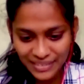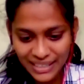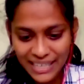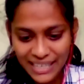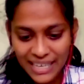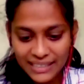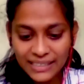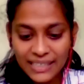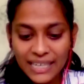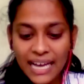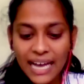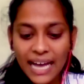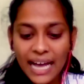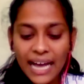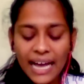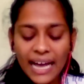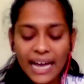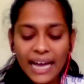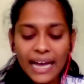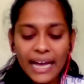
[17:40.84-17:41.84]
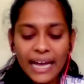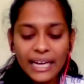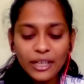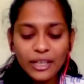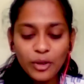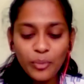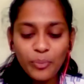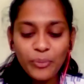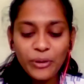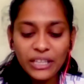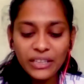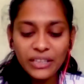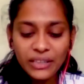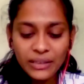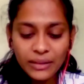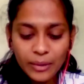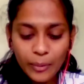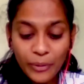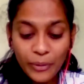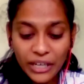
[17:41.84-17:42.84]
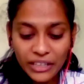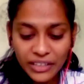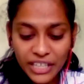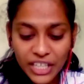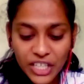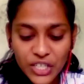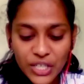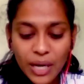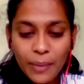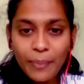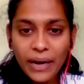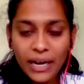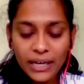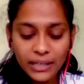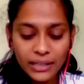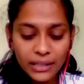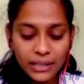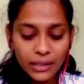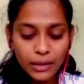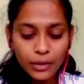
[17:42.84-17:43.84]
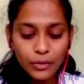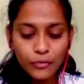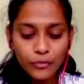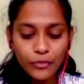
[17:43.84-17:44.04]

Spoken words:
Yes. And Pratiksha Patil